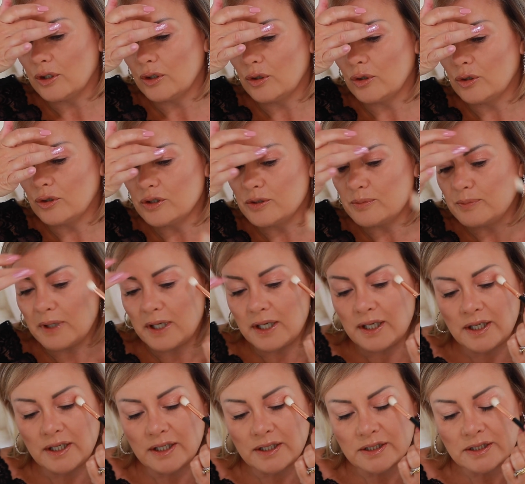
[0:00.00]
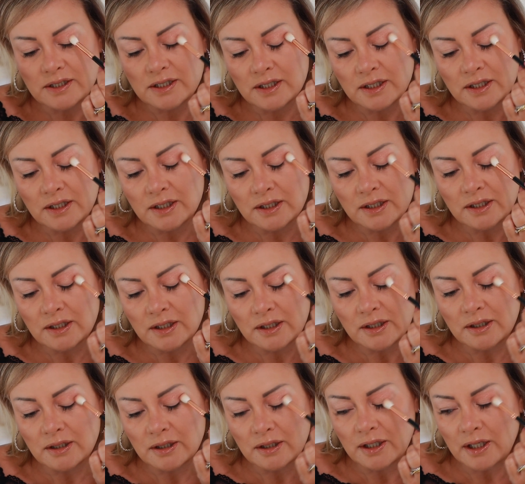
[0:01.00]
hood part
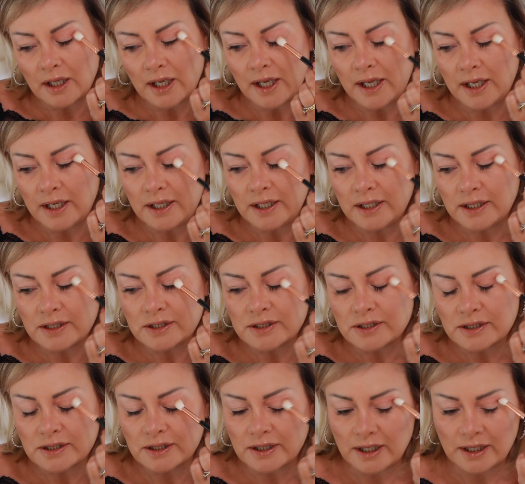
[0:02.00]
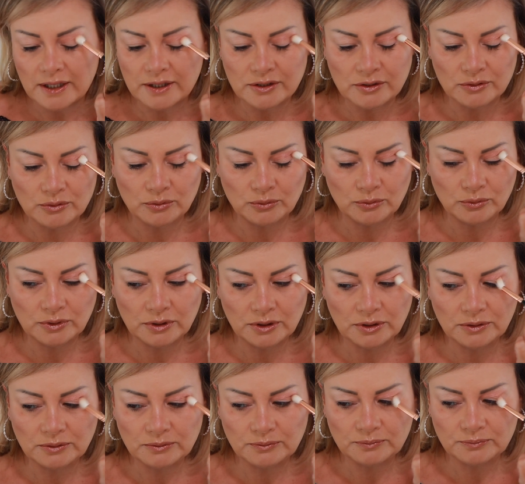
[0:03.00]
and outer
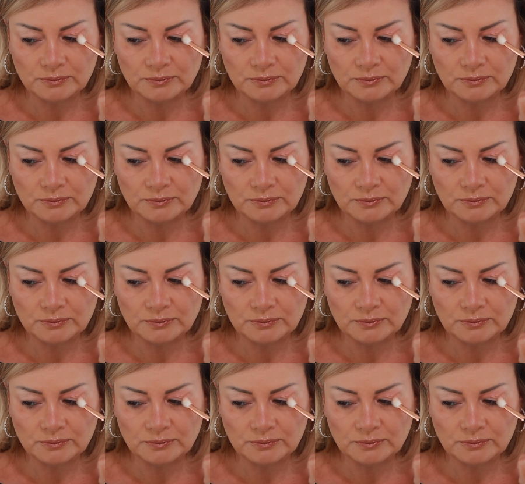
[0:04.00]
corner.